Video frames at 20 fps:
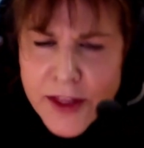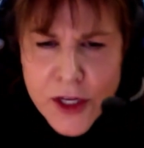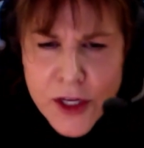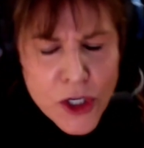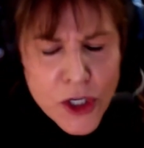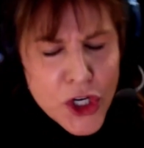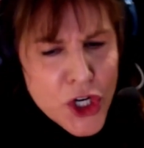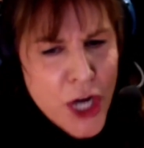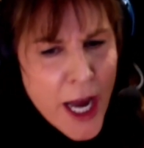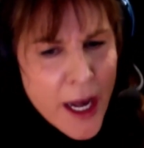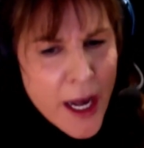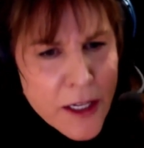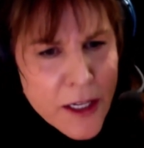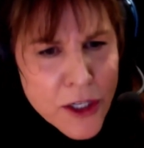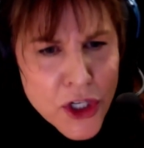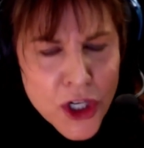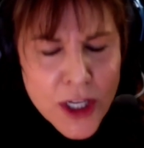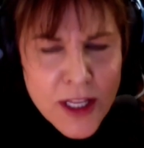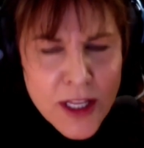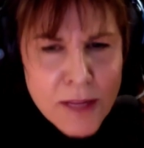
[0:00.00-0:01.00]
They're
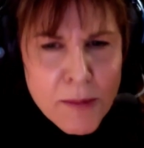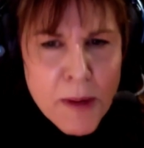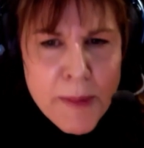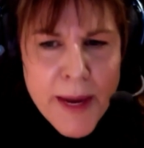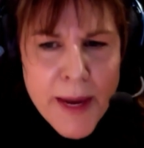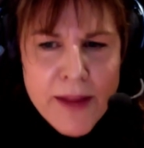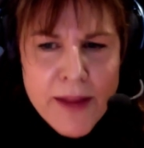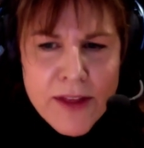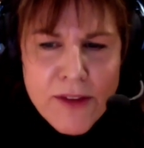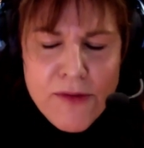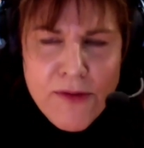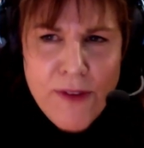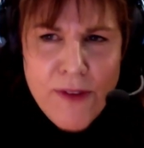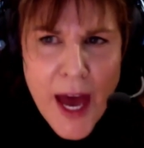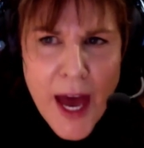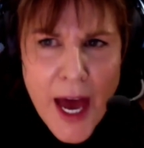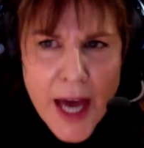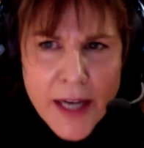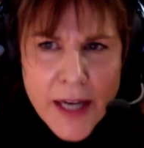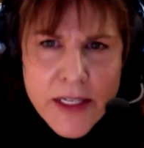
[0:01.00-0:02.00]
challenging them about the
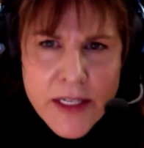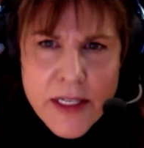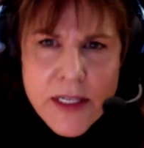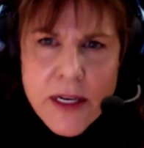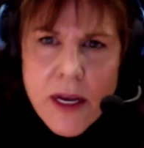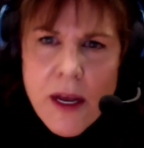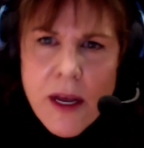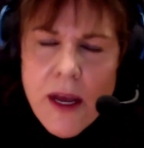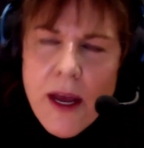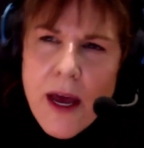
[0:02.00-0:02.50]
facts,